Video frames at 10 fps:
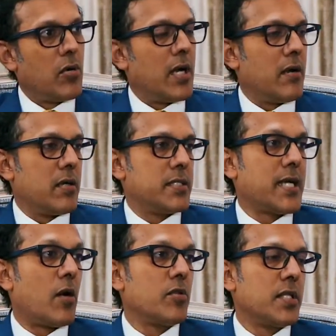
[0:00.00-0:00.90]
who are
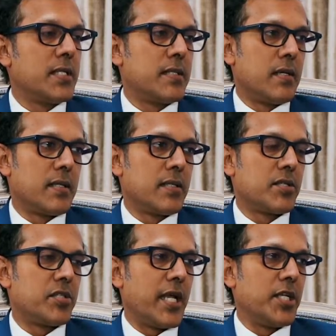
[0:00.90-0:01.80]
down
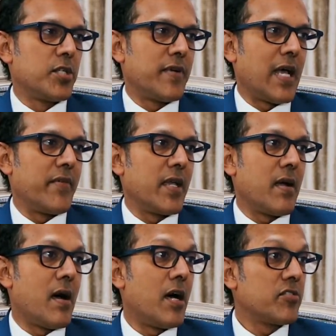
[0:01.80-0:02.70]
the stage of
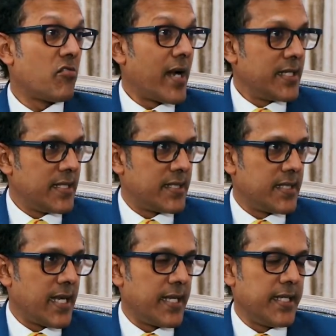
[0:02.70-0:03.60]
having arthritis
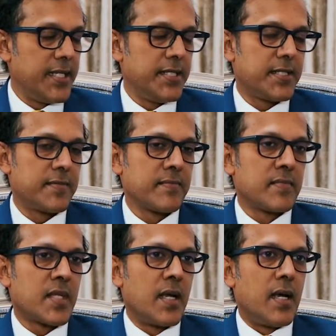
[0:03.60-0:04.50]
in their knees.
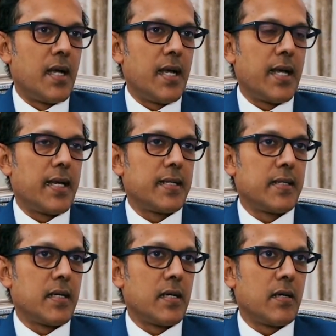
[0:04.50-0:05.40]

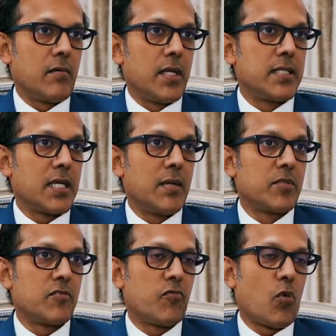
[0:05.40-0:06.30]
And in
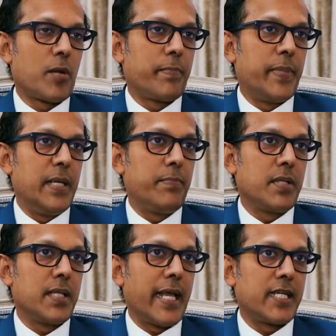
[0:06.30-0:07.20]
terms of what
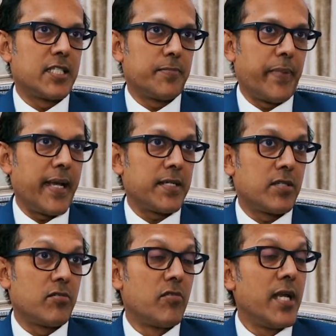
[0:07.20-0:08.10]
people
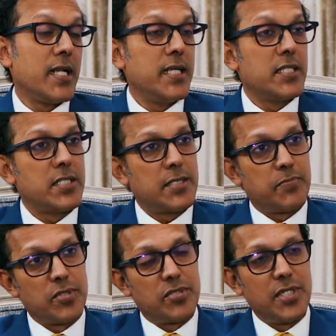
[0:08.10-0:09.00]
expect, really this
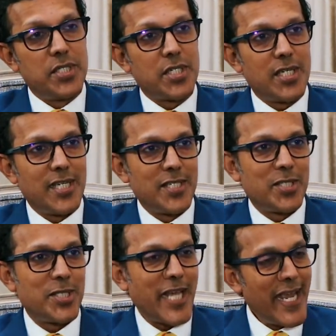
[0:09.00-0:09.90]
procedure
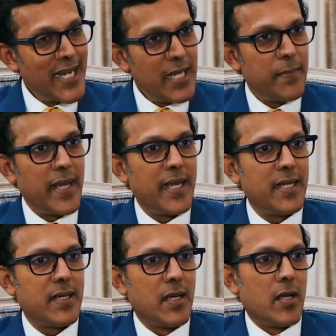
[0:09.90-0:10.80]
is
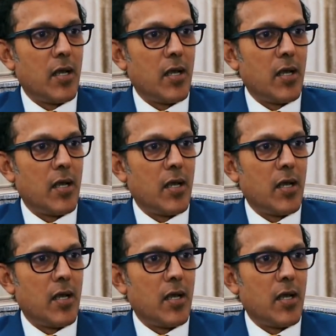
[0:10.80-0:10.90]
tailor-made